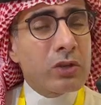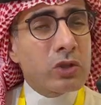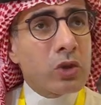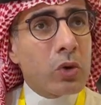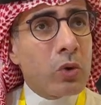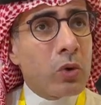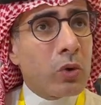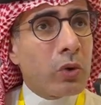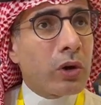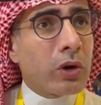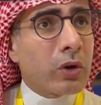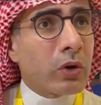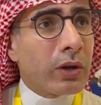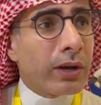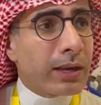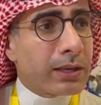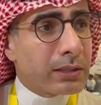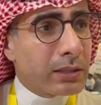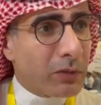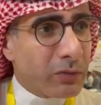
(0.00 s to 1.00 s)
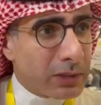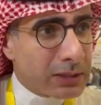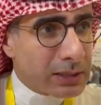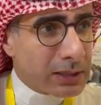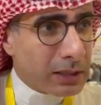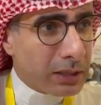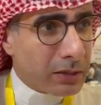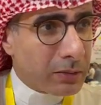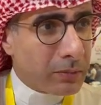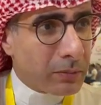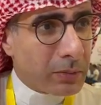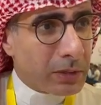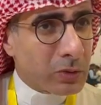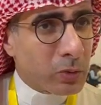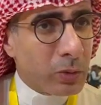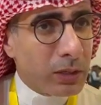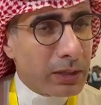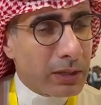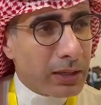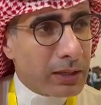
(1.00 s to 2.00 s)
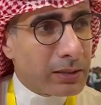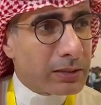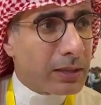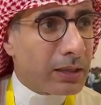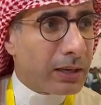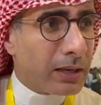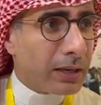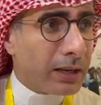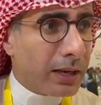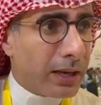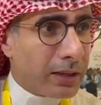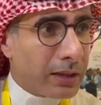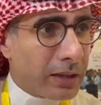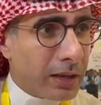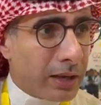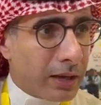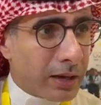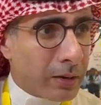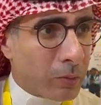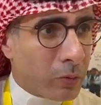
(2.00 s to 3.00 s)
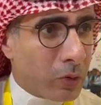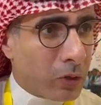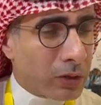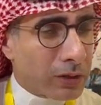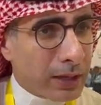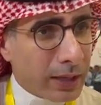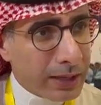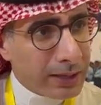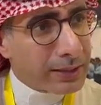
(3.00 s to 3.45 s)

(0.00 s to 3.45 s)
So connectivity between India and the Arab world,